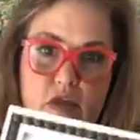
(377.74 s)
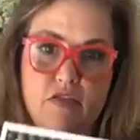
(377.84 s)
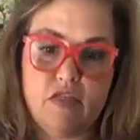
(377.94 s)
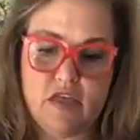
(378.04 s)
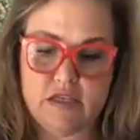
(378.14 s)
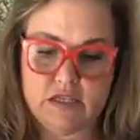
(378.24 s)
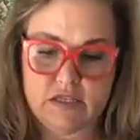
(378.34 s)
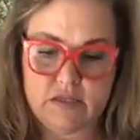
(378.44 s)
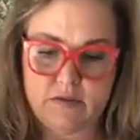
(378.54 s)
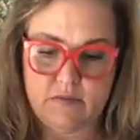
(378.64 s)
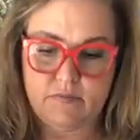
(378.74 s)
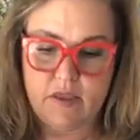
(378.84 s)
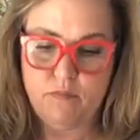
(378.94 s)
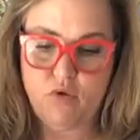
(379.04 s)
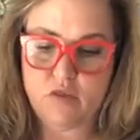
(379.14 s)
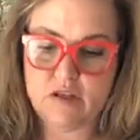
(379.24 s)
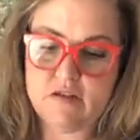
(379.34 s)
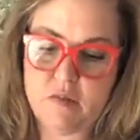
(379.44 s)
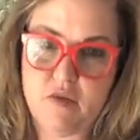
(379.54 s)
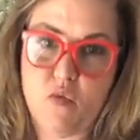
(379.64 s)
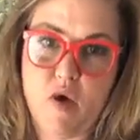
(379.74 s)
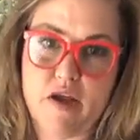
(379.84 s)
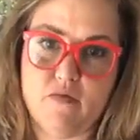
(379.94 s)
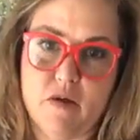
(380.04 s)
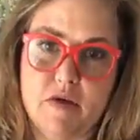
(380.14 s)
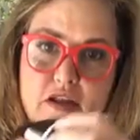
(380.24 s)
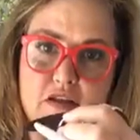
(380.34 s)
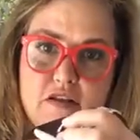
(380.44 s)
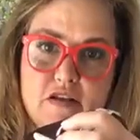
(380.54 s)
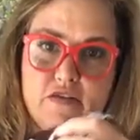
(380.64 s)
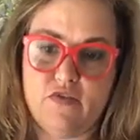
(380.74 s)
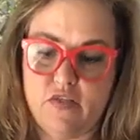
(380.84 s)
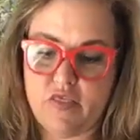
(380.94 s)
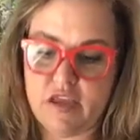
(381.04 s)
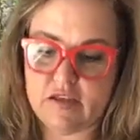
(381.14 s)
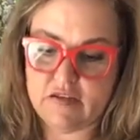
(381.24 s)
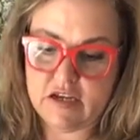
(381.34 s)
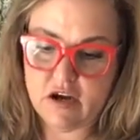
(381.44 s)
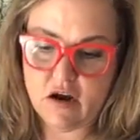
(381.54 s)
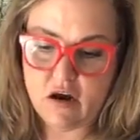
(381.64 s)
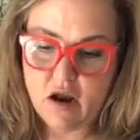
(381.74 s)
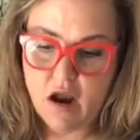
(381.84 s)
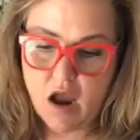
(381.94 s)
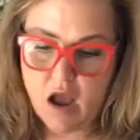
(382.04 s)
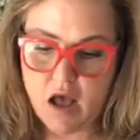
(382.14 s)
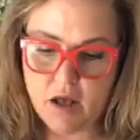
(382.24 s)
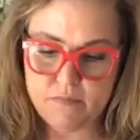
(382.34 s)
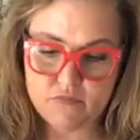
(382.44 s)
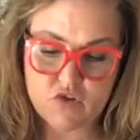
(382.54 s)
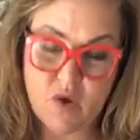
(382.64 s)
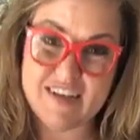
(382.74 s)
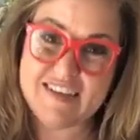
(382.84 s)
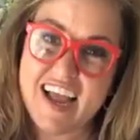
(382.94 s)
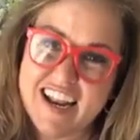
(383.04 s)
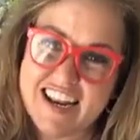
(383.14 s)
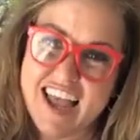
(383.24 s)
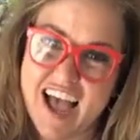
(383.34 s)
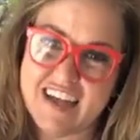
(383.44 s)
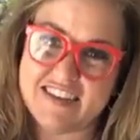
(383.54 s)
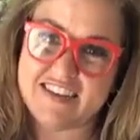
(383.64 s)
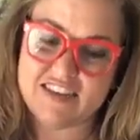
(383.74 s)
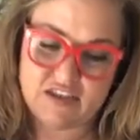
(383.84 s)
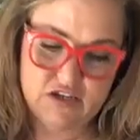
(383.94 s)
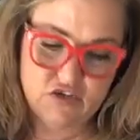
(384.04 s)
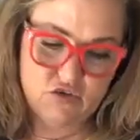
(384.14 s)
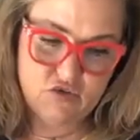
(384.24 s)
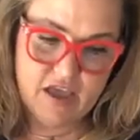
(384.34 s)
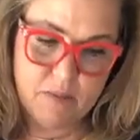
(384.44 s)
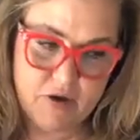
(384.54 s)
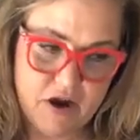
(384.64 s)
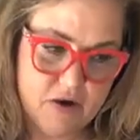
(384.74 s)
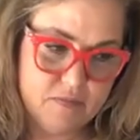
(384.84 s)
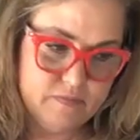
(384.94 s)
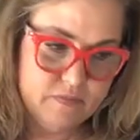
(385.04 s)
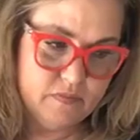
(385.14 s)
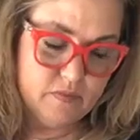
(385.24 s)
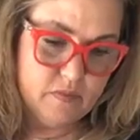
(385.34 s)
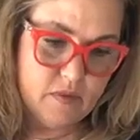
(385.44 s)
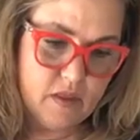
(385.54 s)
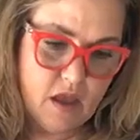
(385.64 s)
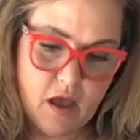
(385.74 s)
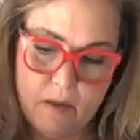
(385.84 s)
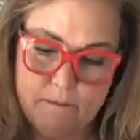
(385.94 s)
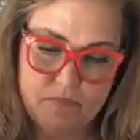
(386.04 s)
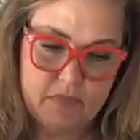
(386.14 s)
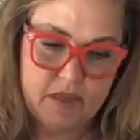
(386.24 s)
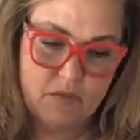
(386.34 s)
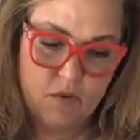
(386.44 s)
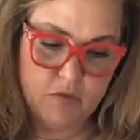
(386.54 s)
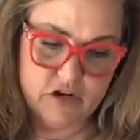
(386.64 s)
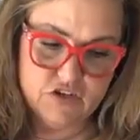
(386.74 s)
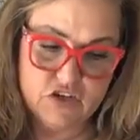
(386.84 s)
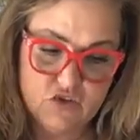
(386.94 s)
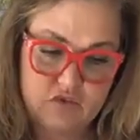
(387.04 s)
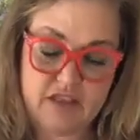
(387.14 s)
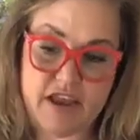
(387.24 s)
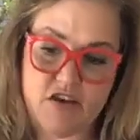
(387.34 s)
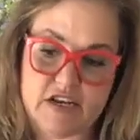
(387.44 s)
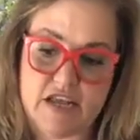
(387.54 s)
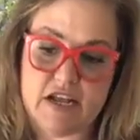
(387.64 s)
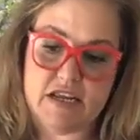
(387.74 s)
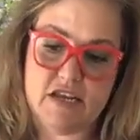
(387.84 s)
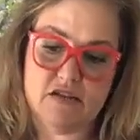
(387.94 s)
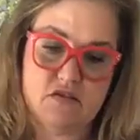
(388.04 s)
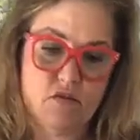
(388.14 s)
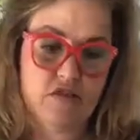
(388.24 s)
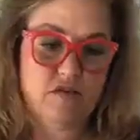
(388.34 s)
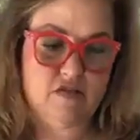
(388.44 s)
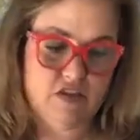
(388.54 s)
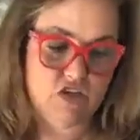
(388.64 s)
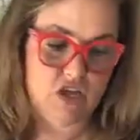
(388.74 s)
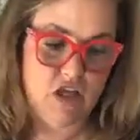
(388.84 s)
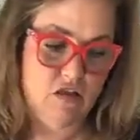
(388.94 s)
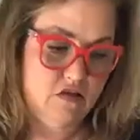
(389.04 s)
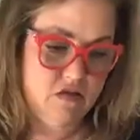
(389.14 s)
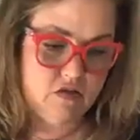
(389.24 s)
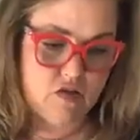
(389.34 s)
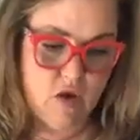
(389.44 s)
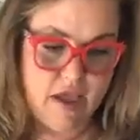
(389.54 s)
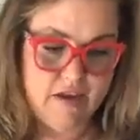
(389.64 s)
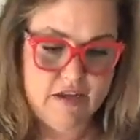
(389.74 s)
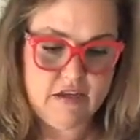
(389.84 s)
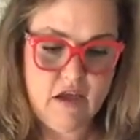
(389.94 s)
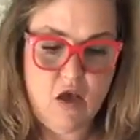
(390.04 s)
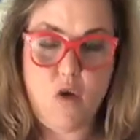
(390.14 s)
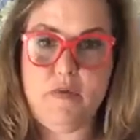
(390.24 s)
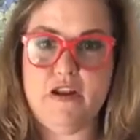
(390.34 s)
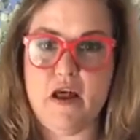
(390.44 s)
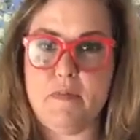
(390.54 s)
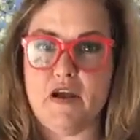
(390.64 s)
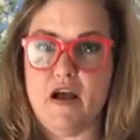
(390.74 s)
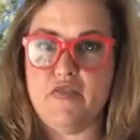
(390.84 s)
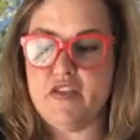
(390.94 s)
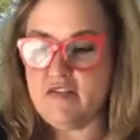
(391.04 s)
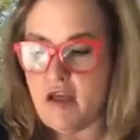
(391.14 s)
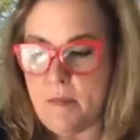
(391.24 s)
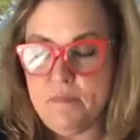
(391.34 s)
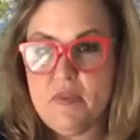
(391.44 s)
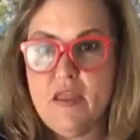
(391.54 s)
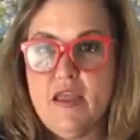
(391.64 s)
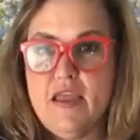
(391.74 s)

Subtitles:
like this and pull in some of the white ribbon and the different things here. So I decided not to do that part. And what we're just going to do is layering techniques with the seashells. So I need to open it up and cut these up.